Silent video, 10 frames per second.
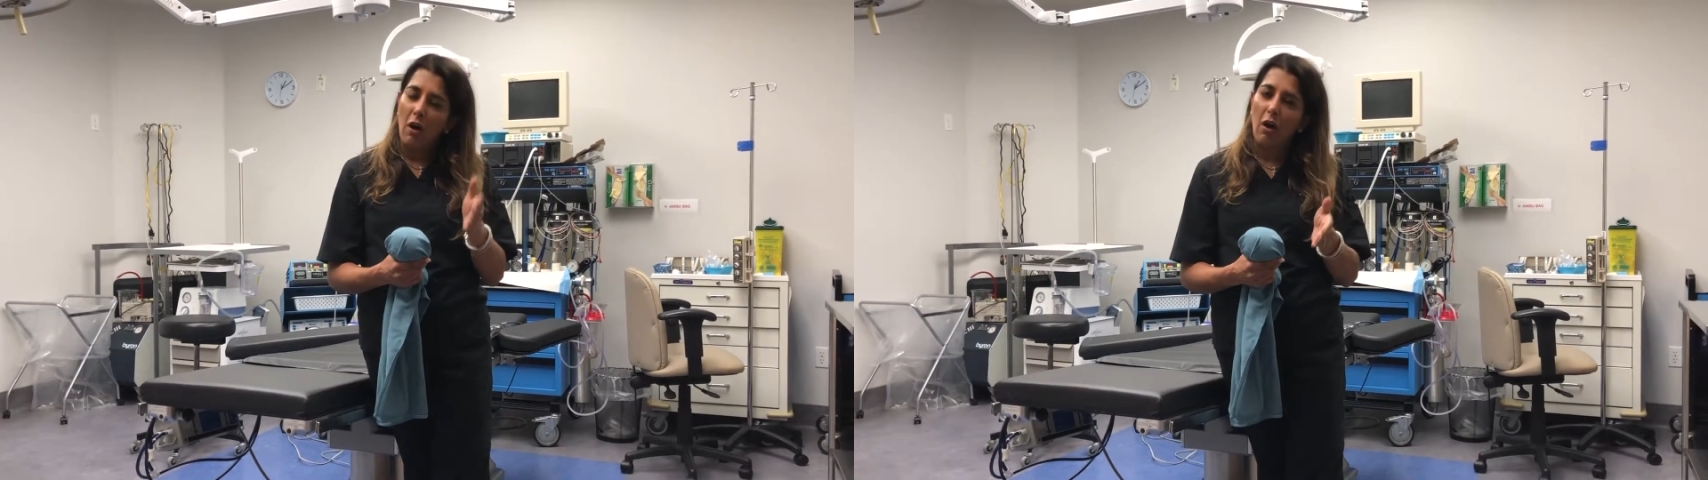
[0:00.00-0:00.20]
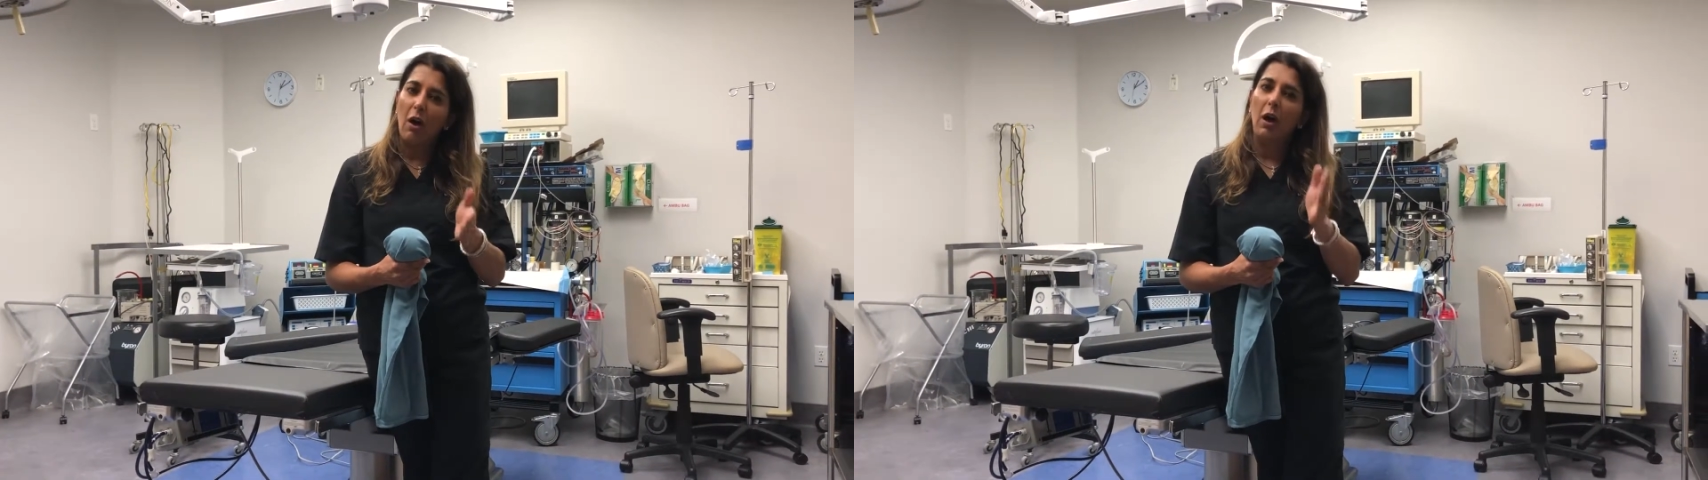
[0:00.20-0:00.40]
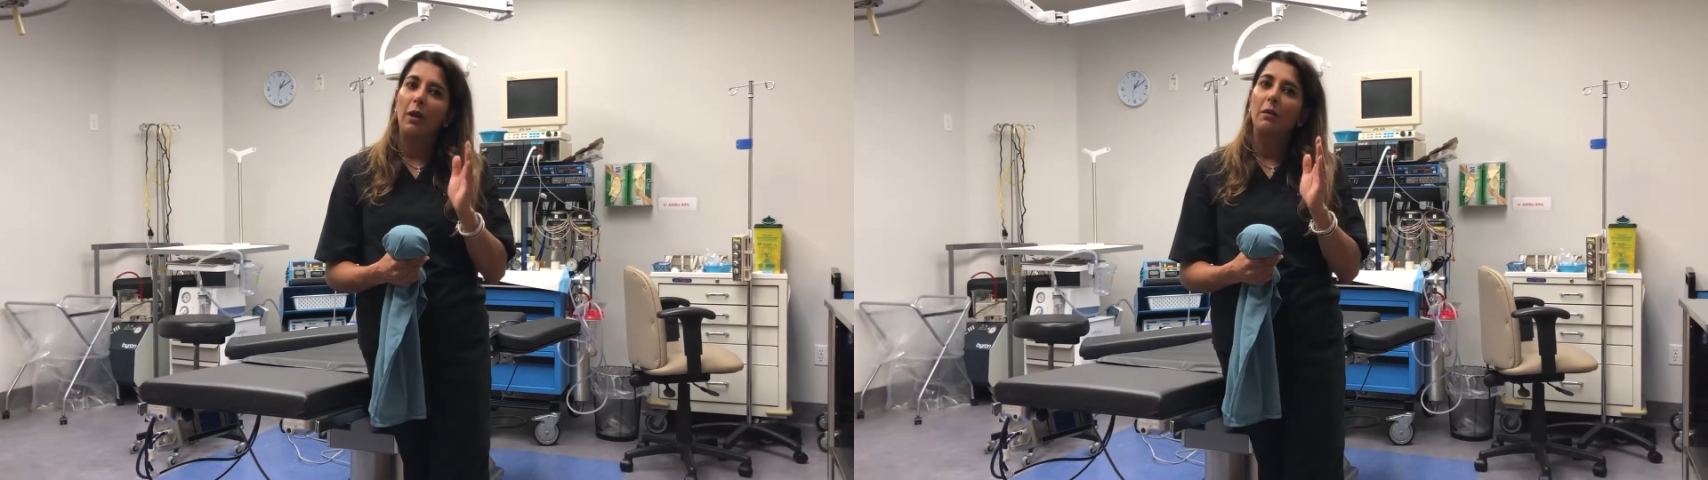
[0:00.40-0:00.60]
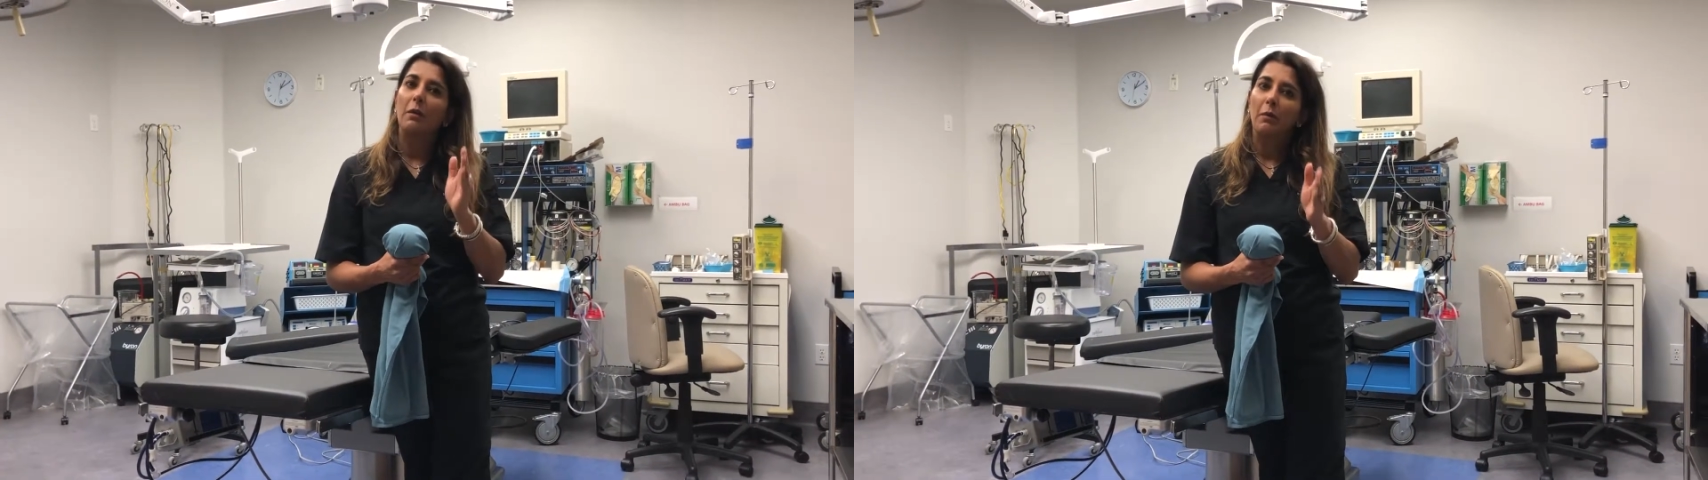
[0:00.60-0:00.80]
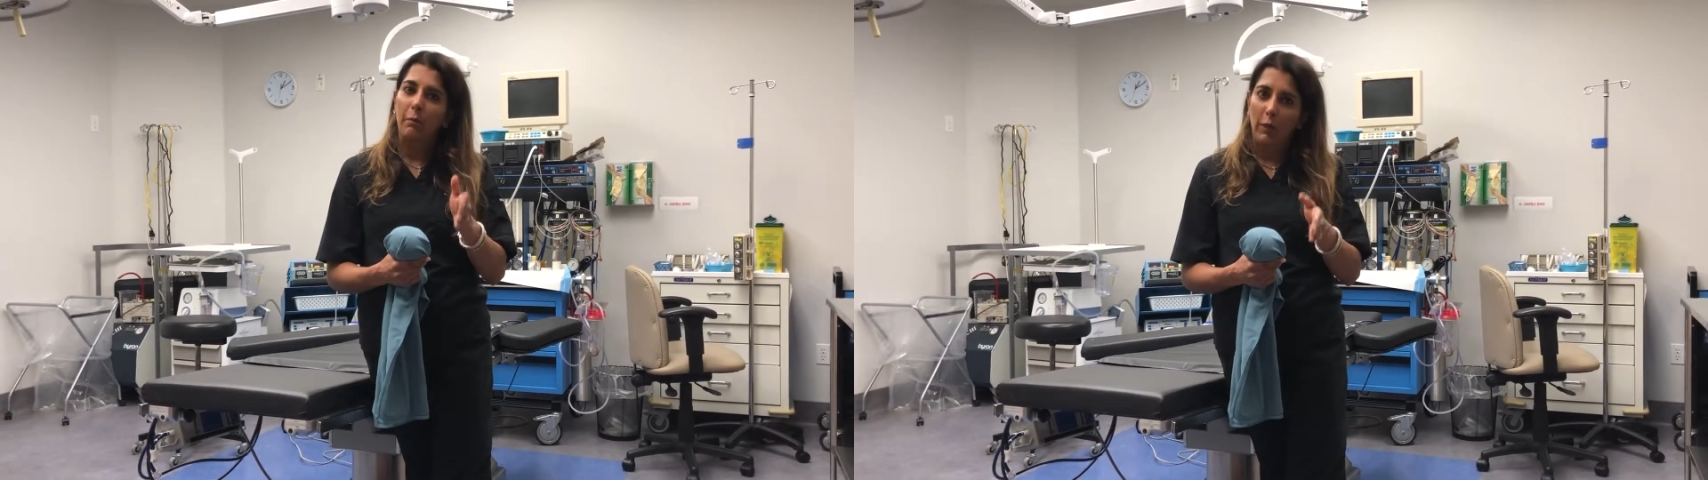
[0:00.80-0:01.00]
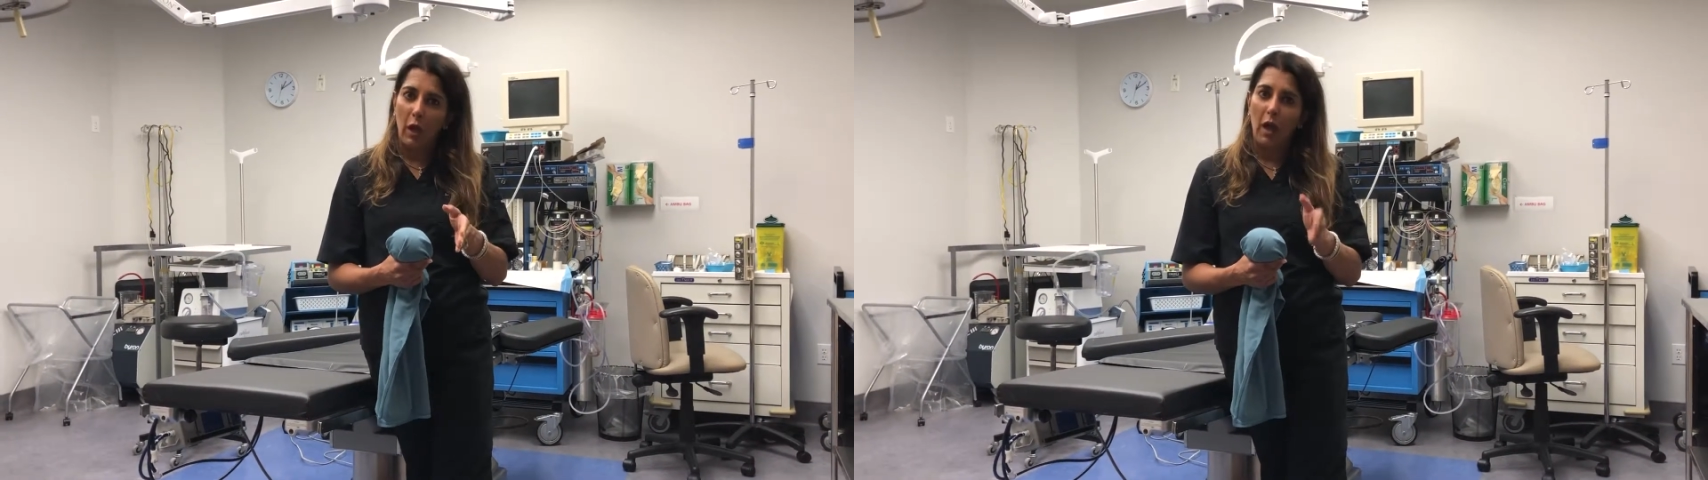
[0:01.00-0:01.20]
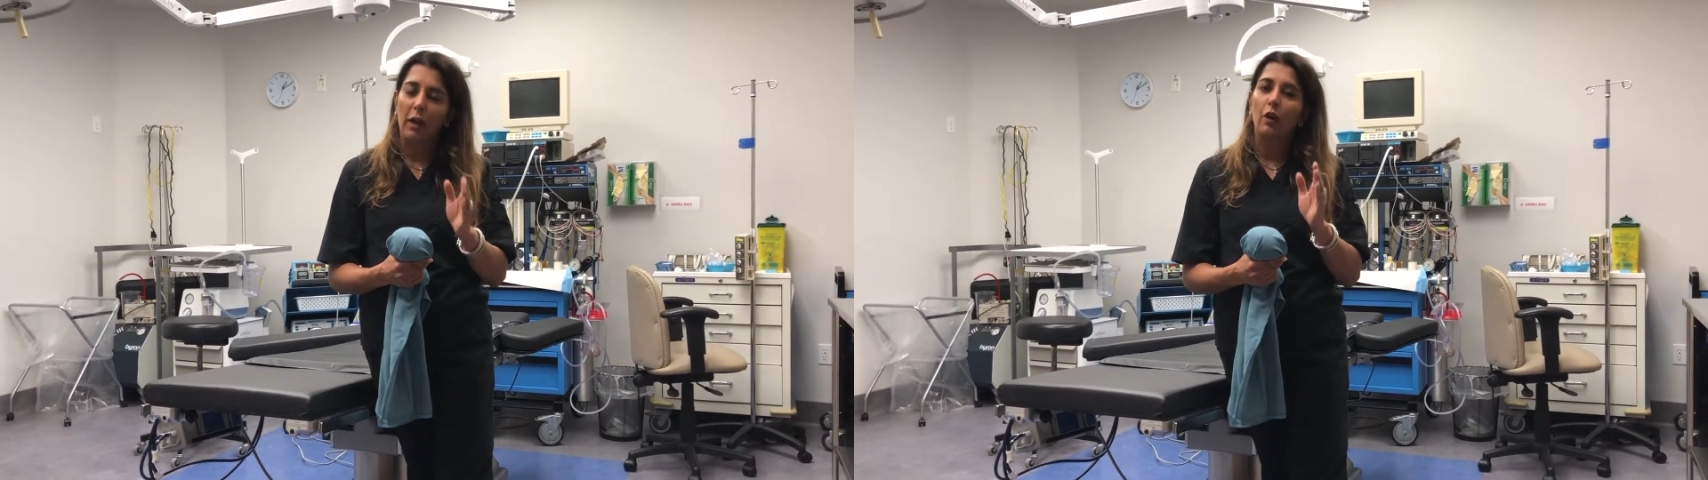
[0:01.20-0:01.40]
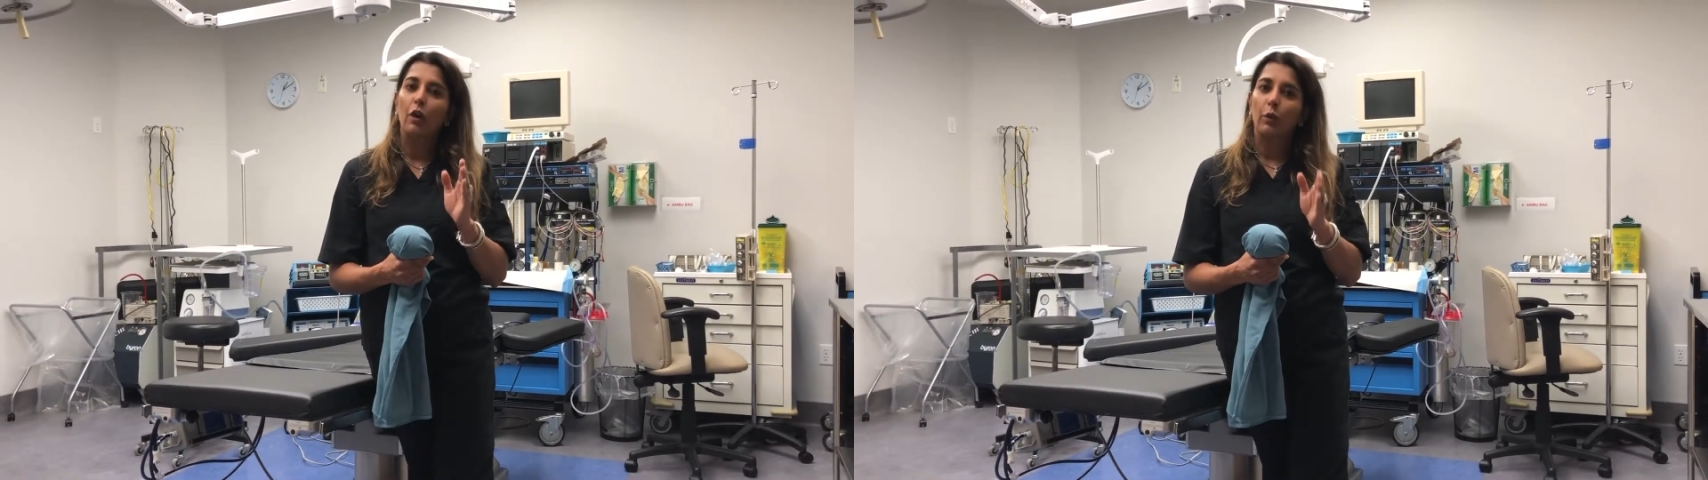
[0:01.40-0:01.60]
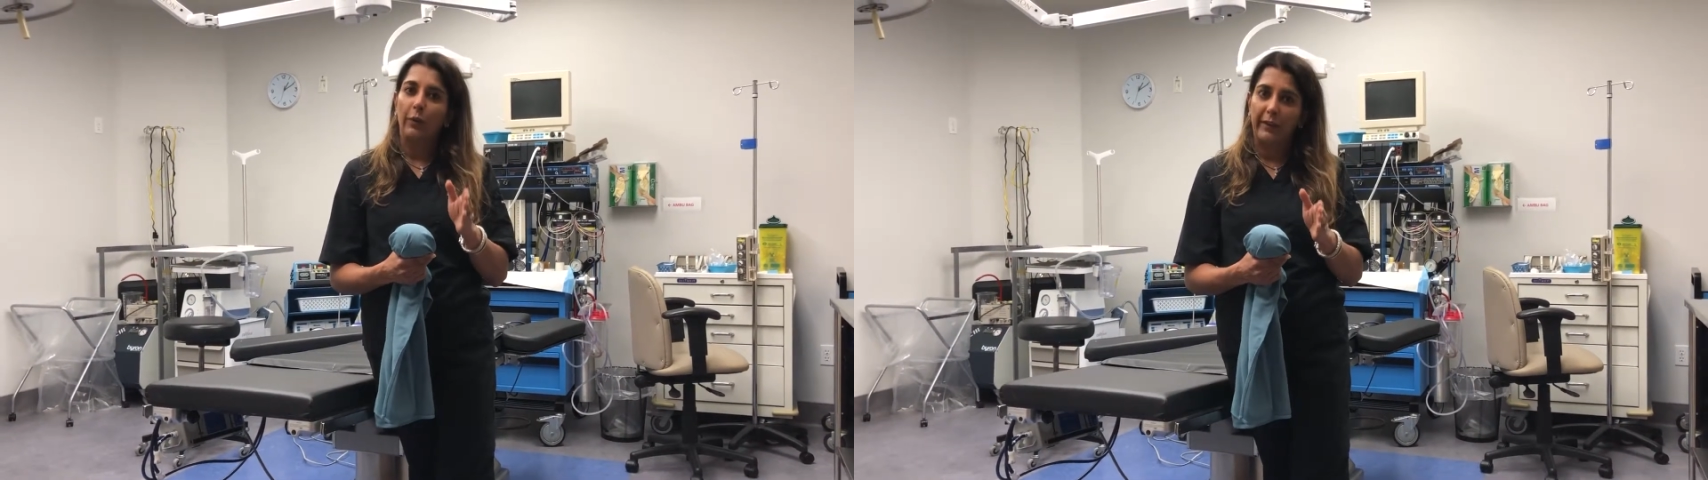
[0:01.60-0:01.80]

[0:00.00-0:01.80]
on-block